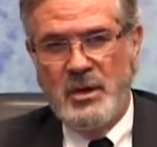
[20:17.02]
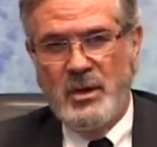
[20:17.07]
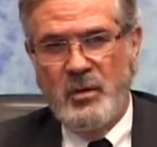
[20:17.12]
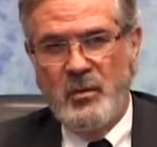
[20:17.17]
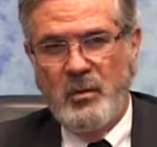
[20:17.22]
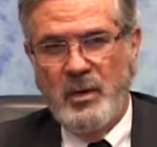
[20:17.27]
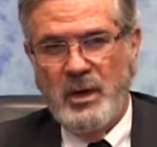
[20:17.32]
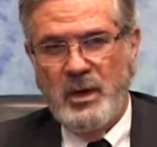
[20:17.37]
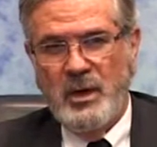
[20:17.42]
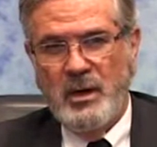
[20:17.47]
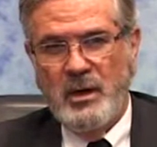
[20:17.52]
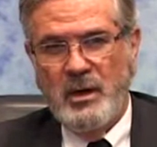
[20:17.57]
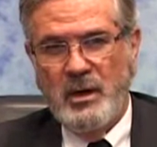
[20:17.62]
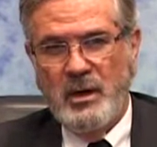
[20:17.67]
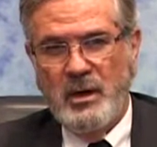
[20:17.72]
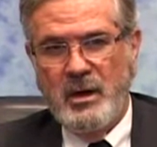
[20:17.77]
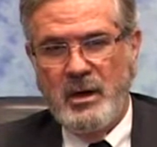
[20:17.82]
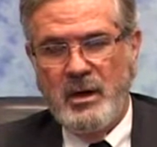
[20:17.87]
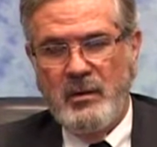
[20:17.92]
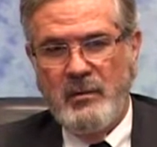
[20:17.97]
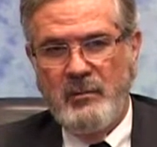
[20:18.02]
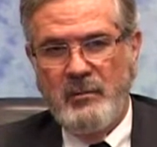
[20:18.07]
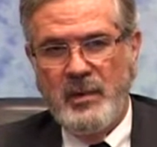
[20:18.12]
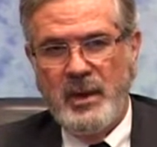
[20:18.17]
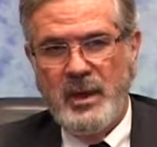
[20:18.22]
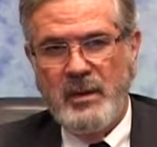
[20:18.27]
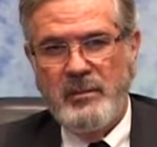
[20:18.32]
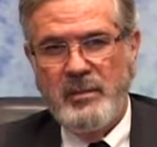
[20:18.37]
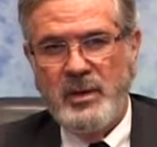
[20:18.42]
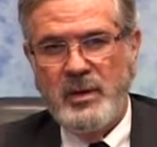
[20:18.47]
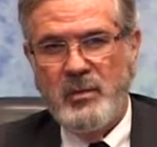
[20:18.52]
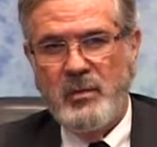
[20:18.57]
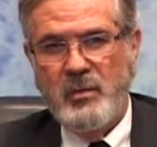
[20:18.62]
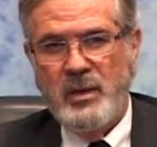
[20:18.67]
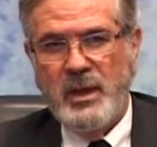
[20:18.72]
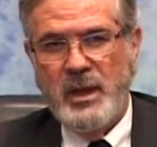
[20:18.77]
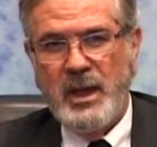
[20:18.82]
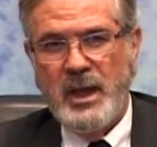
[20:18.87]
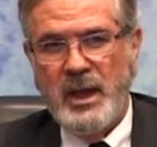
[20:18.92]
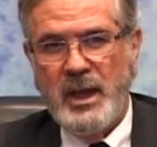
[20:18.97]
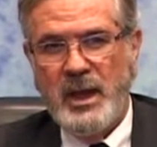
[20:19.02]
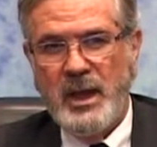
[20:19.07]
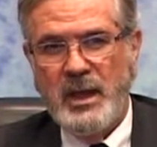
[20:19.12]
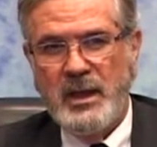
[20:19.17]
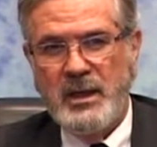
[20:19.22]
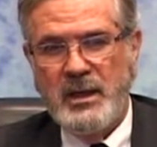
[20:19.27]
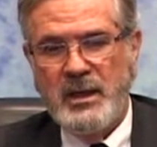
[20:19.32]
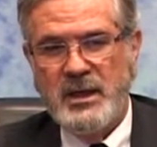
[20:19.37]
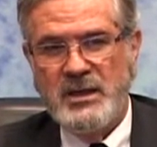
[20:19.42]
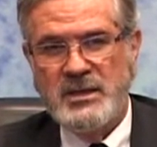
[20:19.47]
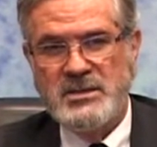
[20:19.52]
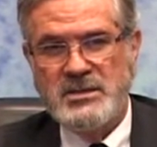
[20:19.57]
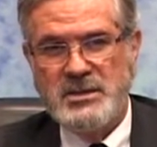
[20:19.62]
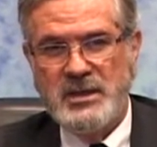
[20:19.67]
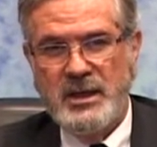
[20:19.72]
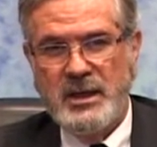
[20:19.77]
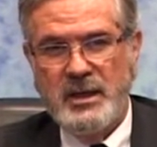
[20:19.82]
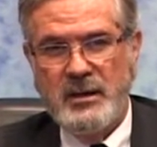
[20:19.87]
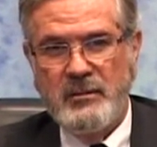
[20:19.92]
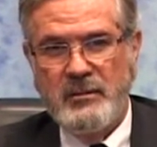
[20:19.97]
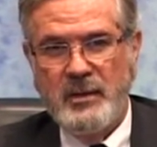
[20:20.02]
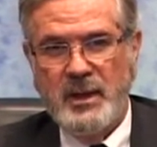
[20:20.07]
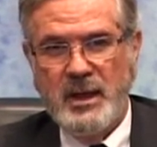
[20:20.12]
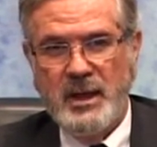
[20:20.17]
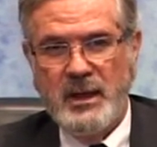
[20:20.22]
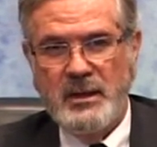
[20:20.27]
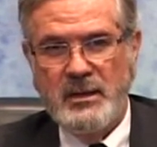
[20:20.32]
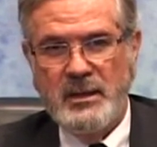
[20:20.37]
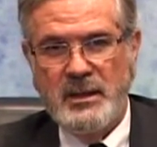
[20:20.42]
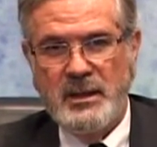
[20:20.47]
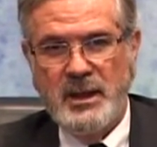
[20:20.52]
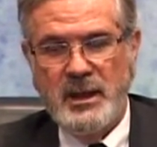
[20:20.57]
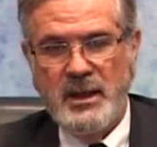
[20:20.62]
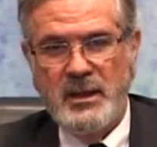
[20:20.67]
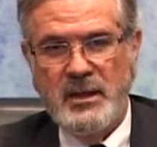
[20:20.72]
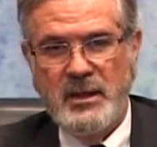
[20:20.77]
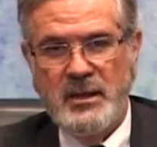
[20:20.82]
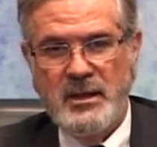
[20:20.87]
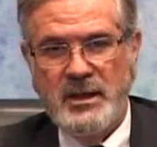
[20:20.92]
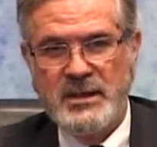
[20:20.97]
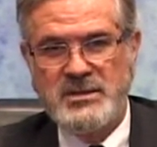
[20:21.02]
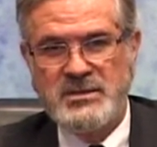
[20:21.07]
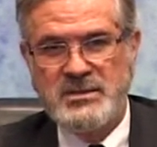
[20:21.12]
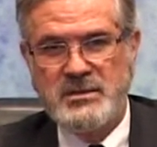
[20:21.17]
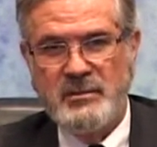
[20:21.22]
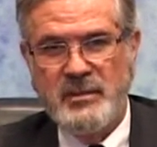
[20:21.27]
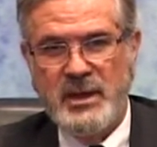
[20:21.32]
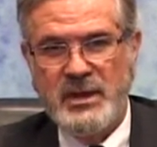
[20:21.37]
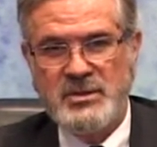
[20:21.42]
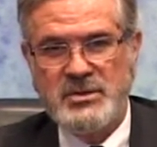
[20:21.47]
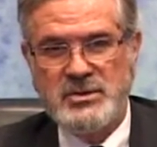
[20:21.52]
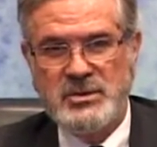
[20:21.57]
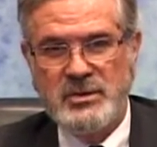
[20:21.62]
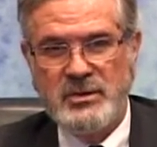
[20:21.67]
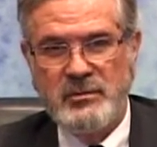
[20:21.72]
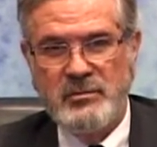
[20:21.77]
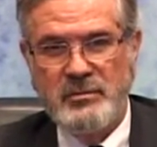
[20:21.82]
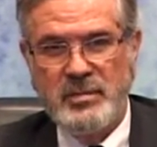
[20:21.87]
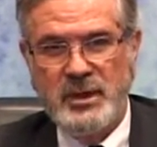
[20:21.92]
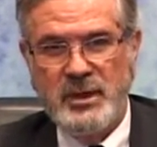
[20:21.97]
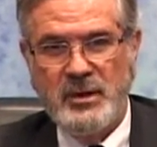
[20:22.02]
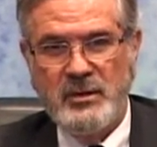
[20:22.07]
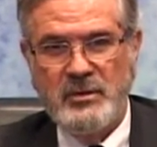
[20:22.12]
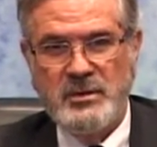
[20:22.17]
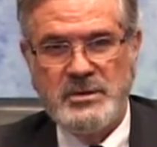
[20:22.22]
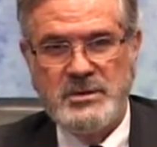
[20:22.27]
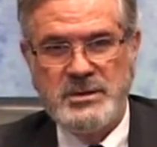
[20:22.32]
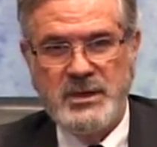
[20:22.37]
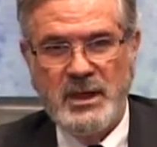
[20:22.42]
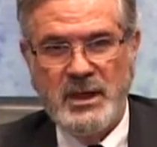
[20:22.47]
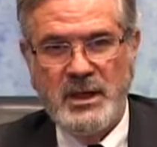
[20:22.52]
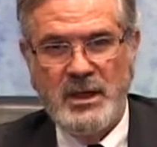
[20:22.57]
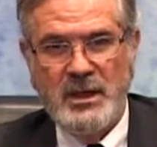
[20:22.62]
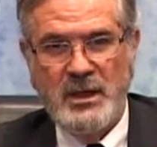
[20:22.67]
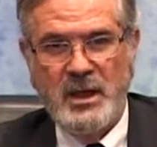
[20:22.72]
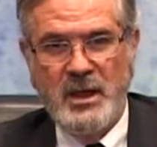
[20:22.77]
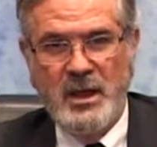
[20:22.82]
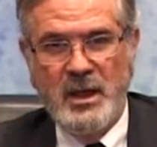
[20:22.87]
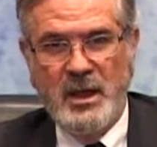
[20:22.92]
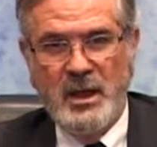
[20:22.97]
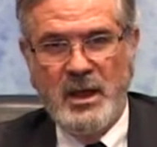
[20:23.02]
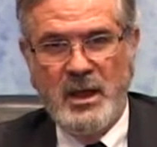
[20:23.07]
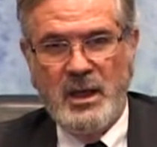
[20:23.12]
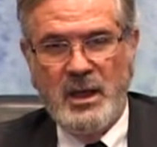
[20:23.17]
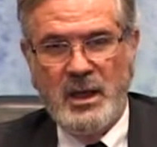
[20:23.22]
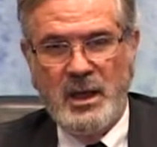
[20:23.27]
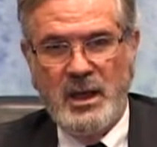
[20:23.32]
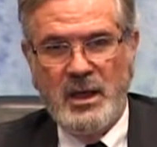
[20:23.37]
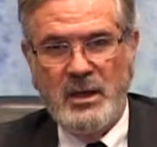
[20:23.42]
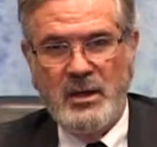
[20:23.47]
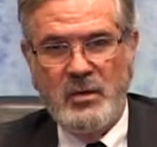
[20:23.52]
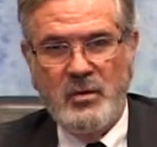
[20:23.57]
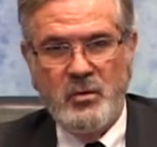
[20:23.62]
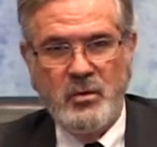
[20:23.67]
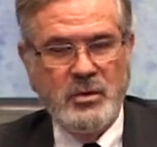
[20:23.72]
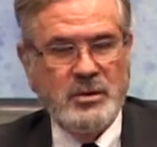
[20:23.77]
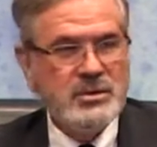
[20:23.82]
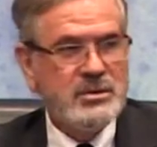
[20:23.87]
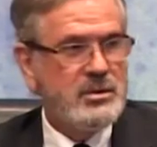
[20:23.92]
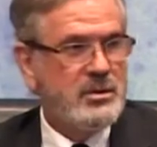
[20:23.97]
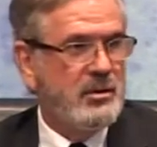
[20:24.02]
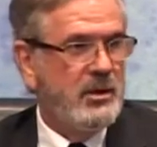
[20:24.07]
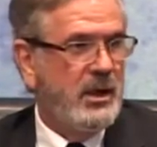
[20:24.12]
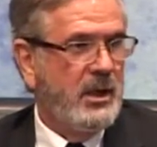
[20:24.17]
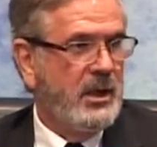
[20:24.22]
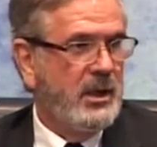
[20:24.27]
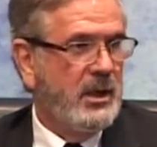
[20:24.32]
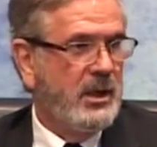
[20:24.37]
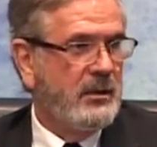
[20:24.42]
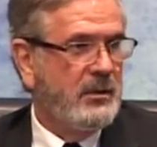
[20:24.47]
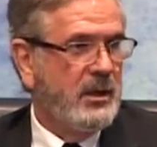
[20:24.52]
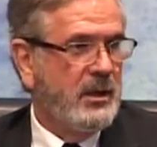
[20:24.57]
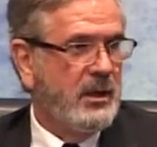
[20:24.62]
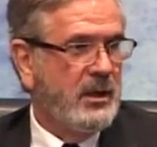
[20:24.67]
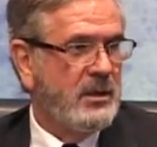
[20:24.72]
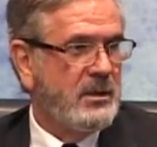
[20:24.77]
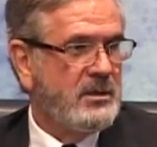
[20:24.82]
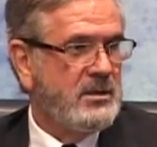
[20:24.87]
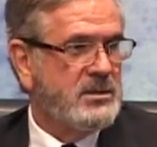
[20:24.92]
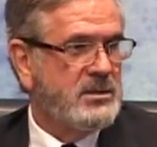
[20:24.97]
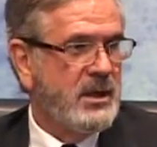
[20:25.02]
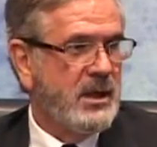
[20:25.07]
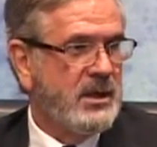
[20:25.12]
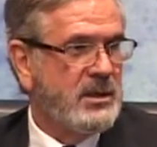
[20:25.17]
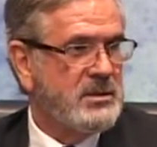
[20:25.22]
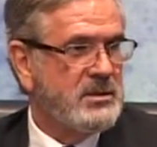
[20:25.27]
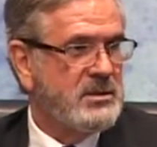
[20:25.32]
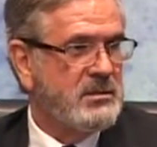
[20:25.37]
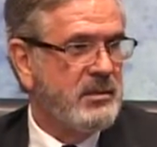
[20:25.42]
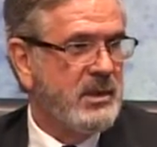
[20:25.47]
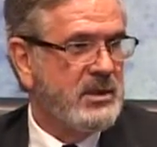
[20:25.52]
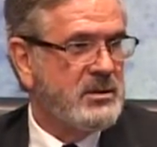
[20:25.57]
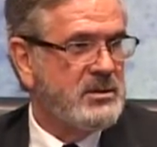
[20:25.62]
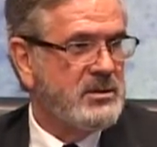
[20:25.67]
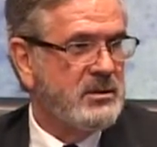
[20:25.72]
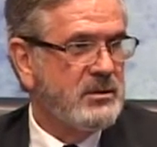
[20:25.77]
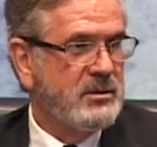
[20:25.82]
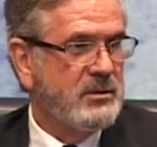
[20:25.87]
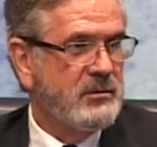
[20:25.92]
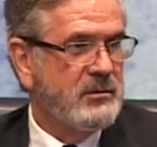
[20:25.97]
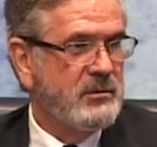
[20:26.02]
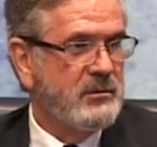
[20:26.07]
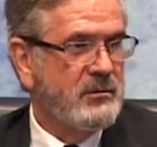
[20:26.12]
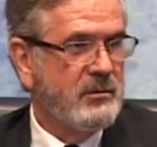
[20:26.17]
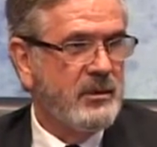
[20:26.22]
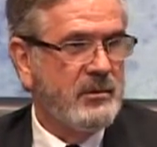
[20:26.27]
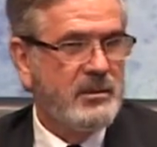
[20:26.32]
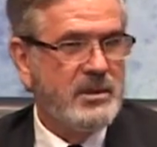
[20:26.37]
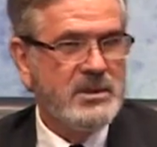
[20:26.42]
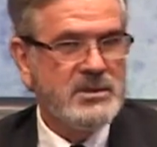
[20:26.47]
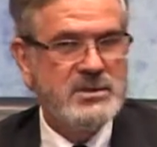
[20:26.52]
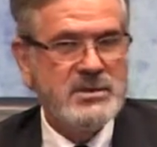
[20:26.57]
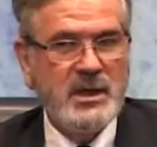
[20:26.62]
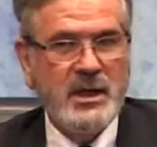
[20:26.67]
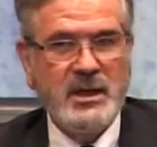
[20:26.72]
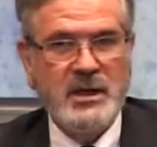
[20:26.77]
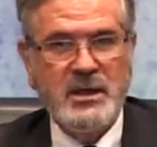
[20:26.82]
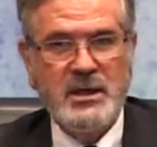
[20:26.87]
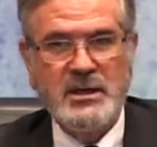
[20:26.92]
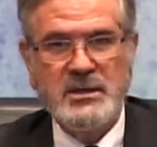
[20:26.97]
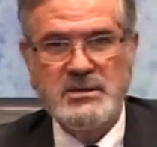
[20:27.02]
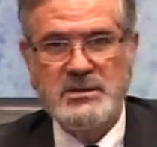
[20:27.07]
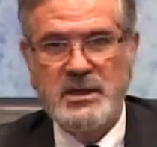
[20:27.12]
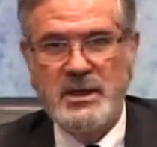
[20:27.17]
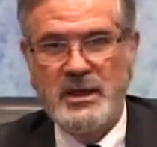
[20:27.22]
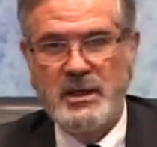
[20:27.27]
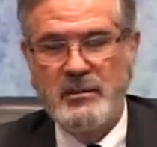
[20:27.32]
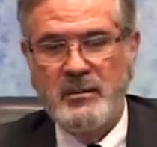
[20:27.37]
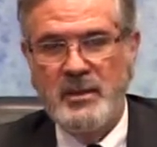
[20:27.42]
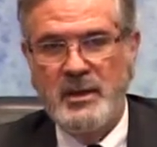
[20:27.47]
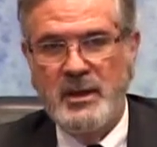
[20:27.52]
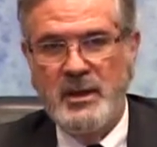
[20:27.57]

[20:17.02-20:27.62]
where maybe we had an exam at the end of that semester, but it was a course grade at the end of the second semester from a second exam.